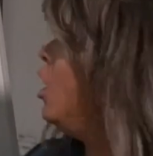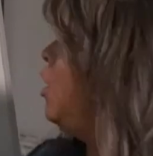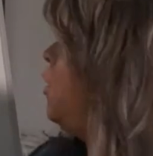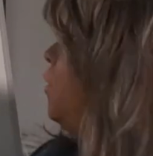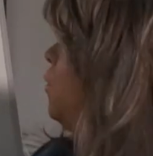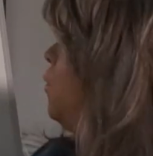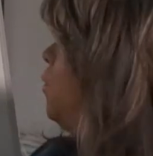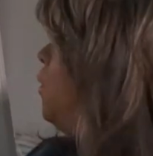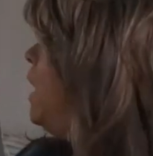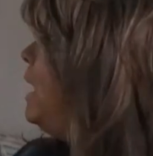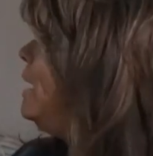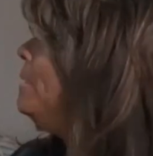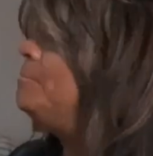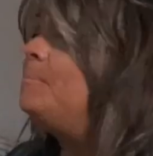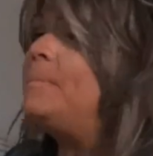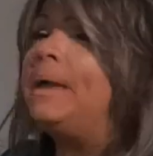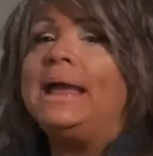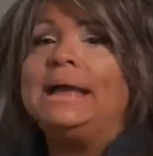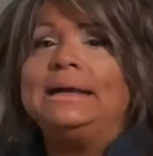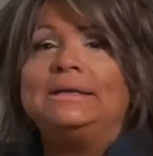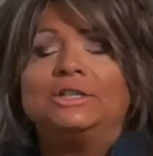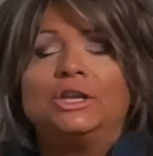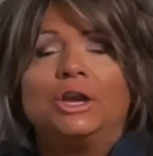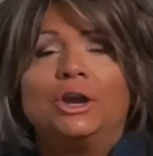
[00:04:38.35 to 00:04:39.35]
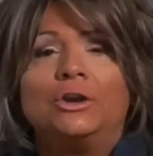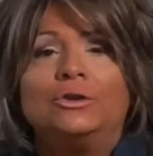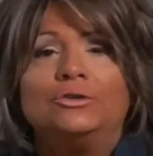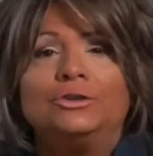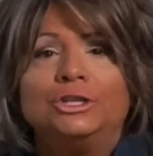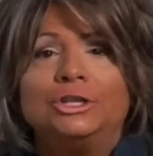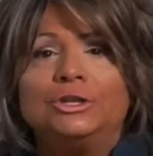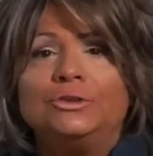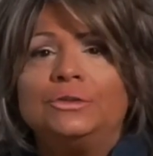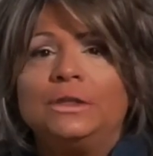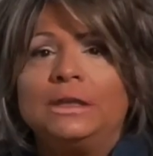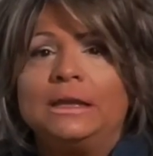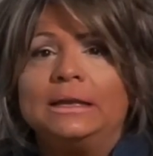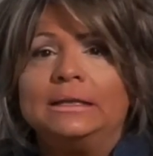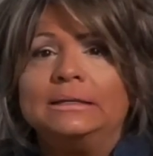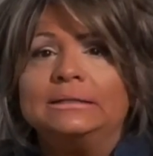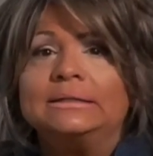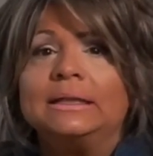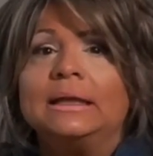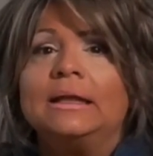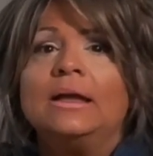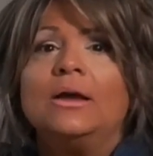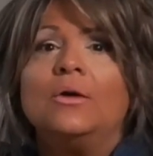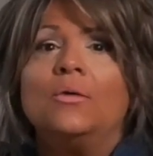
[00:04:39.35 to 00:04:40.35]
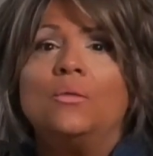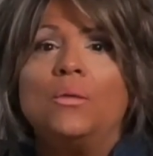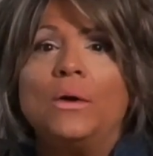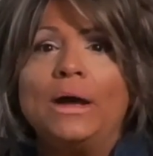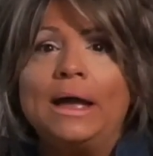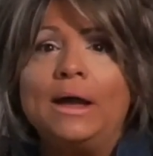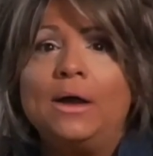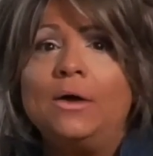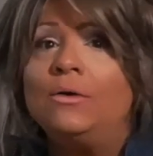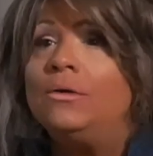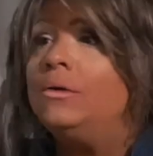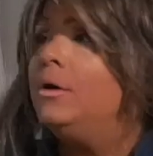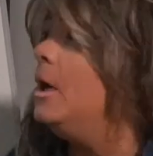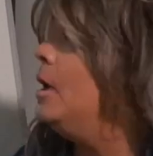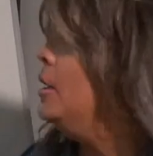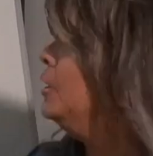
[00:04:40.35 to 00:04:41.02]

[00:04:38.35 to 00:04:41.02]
What makes her do this? Well,